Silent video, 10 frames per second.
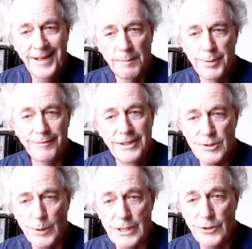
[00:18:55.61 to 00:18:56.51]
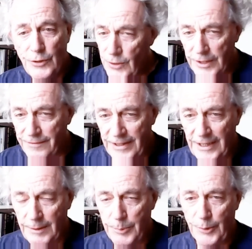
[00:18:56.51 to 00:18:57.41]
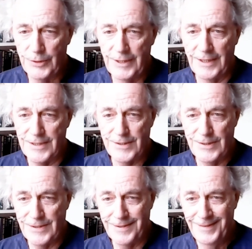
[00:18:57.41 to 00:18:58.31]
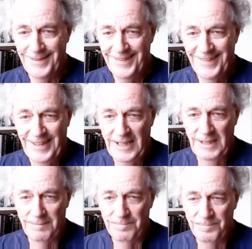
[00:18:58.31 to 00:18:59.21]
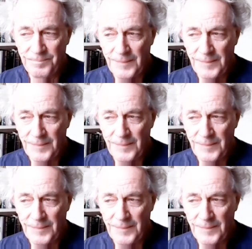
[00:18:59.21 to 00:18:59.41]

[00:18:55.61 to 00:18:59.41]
a privilege which none of the other broadcasters um,